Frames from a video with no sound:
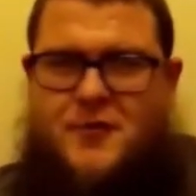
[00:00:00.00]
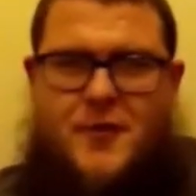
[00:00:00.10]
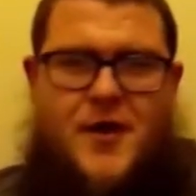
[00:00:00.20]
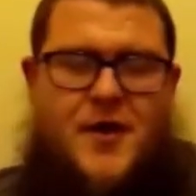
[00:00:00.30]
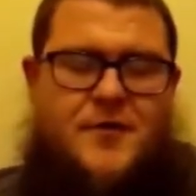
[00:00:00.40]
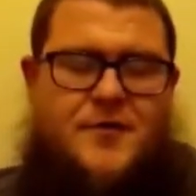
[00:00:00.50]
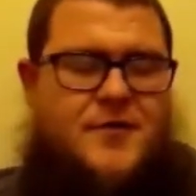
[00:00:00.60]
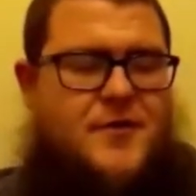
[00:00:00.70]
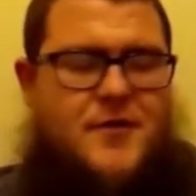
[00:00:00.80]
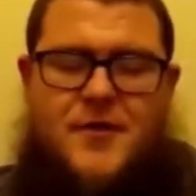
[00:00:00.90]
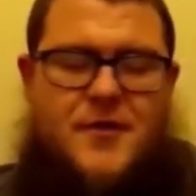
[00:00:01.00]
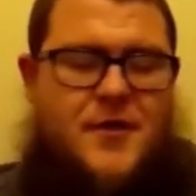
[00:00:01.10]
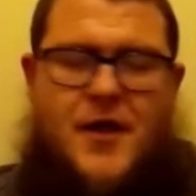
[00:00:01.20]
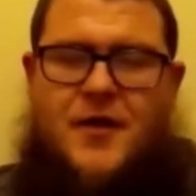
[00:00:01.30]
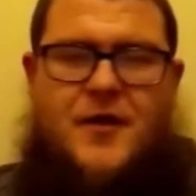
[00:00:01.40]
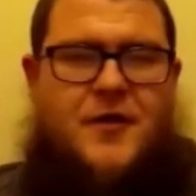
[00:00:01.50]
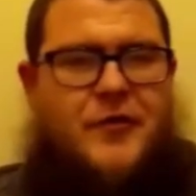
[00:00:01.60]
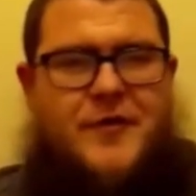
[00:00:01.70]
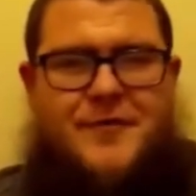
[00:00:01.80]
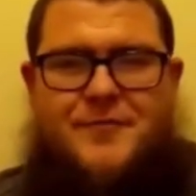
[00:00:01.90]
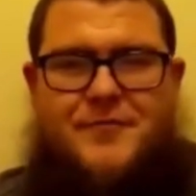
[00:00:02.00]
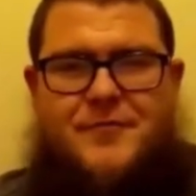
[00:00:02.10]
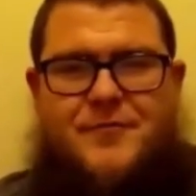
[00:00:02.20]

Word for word: rounds. I love it.